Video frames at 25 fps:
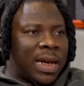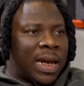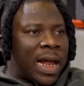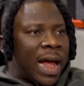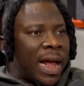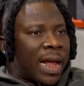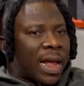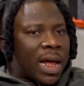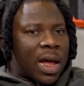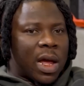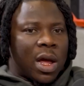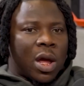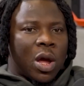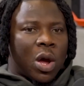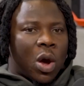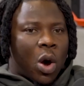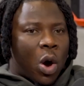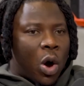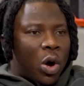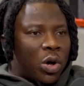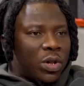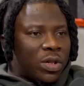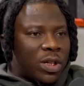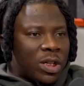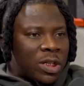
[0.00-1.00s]
that like
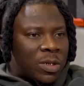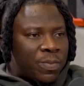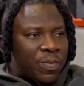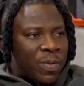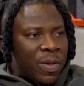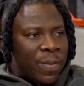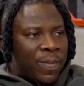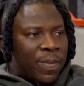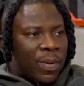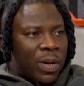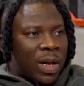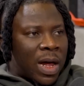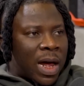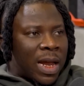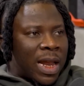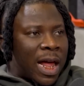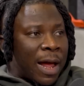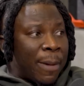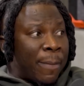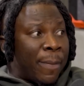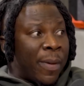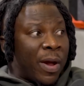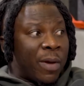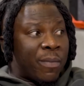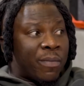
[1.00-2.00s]
all these people
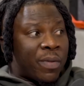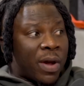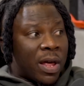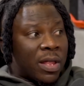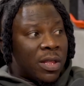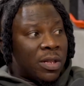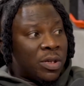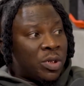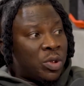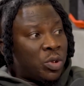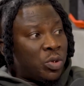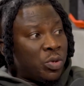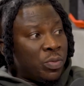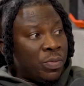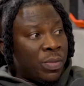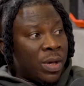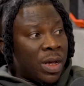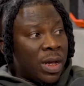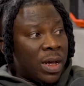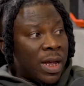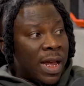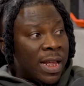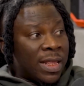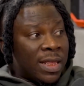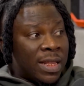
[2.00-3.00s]
are like big brothers to
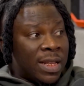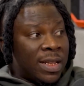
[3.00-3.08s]
me